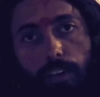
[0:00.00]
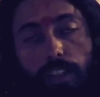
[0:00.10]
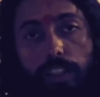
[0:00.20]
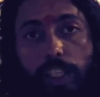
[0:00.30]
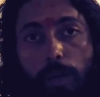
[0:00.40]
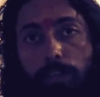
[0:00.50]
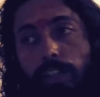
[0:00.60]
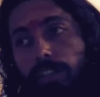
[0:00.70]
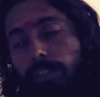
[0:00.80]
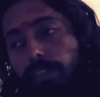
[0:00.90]
The same
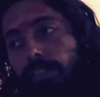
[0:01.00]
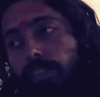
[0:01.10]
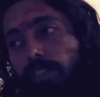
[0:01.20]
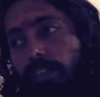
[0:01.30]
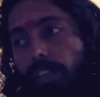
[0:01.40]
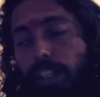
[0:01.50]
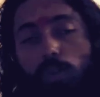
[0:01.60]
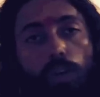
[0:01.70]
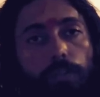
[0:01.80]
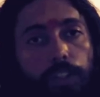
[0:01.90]
thing
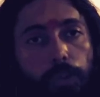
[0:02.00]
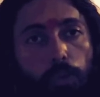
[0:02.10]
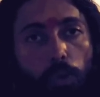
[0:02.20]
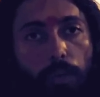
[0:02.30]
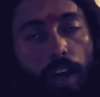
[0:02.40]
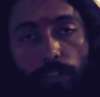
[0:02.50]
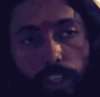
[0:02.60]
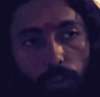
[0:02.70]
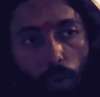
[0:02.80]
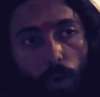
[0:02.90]
is going with YouTube.
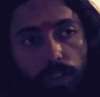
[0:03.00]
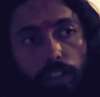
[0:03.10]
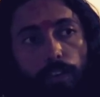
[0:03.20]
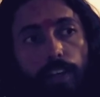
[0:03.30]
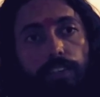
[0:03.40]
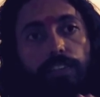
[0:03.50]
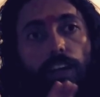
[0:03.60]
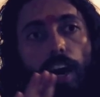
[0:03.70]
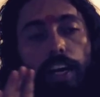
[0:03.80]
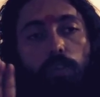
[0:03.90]
They don't even
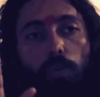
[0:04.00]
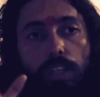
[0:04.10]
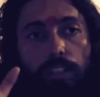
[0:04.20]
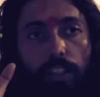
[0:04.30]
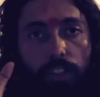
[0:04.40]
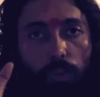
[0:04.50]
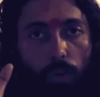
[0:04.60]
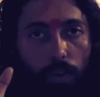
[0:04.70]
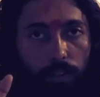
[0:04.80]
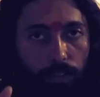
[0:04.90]
try to listen
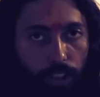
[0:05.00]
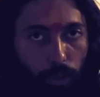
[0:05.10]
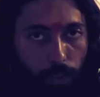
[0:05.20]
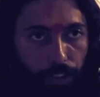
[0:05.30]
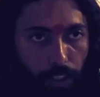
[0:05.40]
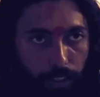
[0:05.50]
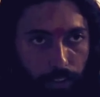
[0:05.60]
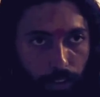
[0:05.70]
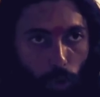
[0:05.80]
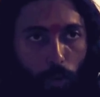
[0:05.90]
your
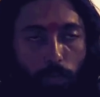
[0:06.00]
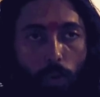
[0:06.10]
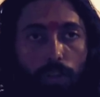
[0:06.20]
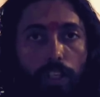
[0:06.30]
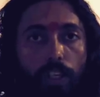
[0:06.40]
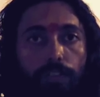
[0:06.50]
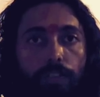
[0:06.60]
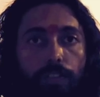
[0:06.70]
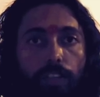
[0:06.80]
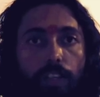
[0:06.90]
situation, your
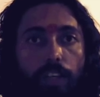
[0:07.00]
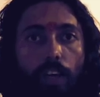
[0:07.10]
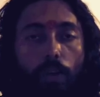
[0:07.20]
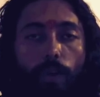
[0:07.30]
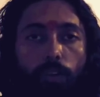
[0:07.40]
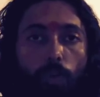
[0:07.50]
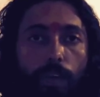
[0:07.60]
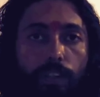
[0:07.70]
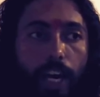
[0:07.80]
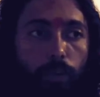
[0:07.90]
motive, when you
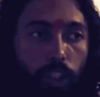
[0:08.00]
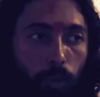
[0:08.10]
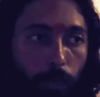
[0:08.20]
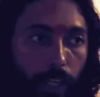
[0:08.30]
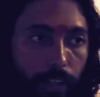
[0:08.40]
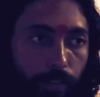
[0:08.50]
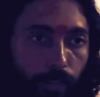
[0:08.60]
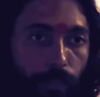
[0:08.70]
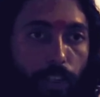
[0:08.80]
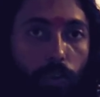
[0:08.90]
will try to
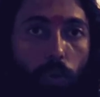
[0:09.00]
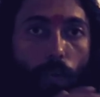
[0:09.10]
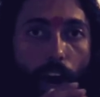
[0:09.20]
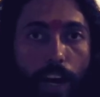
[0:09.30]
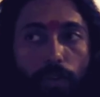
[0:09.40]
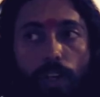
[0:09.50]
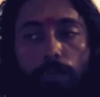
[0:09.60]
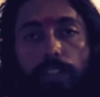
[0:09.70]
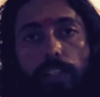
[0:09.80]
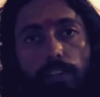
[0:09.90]
explain that why you
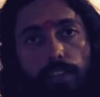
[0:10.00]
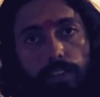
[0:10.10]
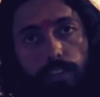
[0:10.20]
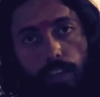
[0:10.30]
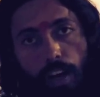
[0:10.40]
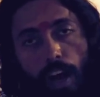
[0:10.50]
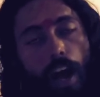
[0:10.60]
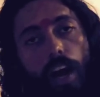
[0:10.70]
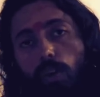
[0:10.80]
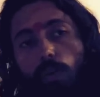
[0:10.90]
have said this
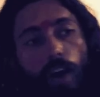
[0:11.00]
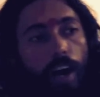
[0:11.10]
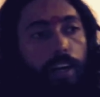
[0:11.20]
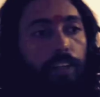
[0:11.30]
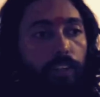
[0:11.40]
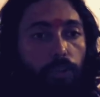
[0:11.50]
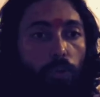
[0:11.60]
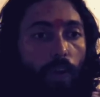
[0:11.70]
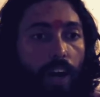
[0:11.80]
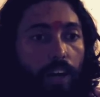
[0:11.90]
and why
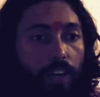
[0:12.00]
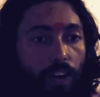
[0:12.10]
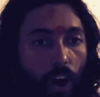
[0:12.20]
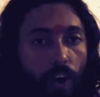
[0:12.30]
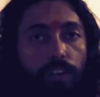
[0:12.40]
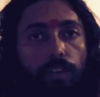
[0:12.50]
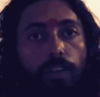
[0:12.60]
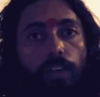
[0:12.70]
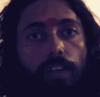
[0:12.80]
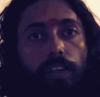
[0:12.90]
you are not